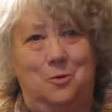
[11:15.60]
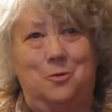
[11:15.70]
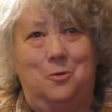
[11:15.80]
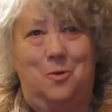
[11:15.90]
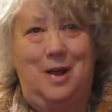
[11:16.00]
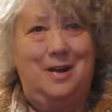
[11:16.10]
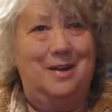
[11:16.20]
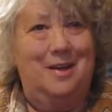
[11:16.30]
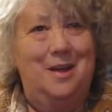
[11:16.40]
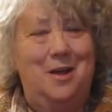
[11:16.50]
Quite a
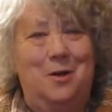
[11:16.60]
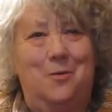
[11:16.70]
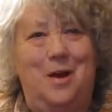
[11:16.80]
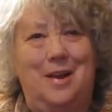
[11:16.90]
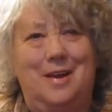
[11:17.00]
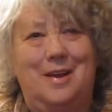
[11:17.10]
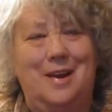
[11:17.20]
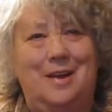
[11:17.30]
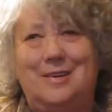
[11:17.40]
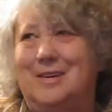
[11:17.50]
several
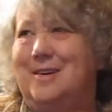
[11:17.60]
connection.